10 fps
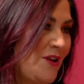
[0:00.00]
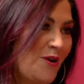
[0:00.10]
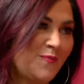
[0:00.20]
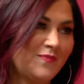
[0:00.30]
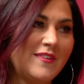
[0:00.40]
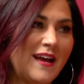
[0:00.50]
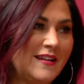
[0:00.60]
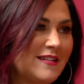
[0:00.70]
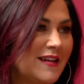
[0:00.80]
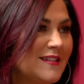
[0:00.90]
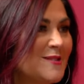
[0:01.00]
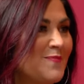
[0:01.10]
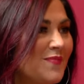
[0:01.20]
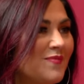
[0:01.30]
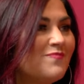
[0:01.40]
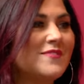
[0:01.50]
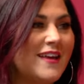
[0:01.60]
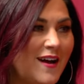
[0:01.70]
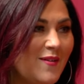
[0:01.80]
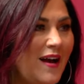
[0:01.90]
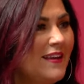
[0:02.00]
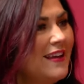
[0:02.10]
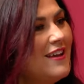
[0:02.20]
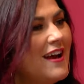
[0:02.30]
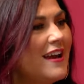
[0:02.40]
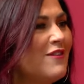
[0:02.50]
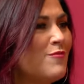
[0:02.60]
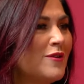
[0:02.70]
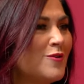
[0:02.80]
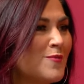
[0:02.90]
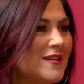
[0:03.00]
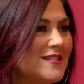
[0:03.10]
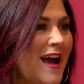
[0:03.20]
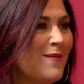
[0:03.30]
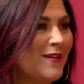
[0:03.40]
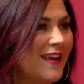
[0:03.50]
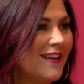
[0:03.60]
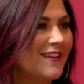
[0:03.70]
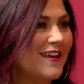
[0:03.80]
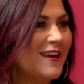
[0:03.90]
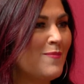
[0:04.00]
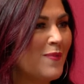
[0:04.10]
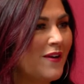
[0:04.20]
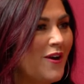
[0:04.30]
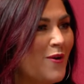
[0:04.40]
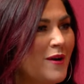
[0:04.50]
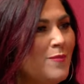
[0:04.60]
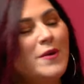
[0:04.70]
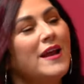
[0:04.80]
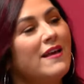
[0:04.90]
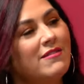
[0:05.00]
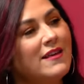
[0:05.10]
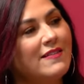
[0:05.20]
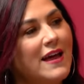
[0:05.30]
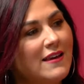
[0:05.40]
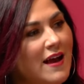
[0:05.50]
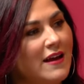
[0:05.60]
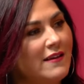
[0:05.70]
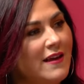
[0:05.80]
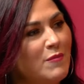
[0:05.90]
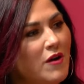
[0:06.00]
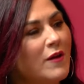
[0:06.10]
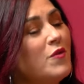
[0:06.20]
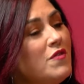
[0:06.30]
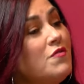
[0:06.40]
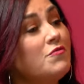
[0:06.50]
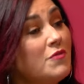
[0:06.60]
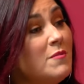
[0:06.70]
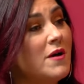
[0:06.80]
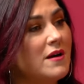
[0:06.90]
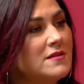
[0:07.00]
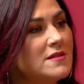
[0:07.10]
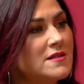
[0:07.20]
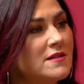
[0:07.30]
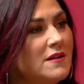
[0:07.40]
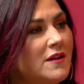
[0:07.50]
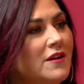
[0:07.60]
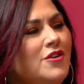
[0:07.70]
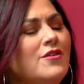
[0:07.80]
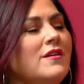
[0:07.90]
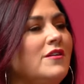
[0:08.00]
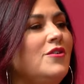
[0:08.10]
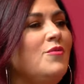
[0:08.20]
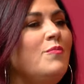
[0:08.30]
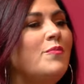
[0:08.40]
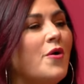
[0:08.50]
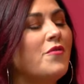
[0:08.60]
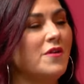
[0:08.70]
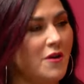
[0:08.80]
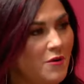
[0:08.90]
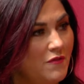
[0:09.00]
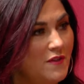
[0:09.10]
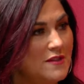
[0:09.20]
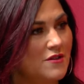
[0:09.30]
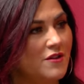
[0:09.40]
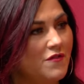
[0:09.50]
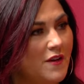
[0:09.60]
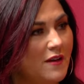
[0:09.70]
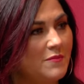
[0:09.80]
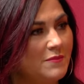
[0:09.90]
No, 90 days. 90 days. Yeah, I like, you gotta give them a little bit of time to get, yeah. get up and going, but I think that 90 day mark, within three months, you, you both know if it's a good fit.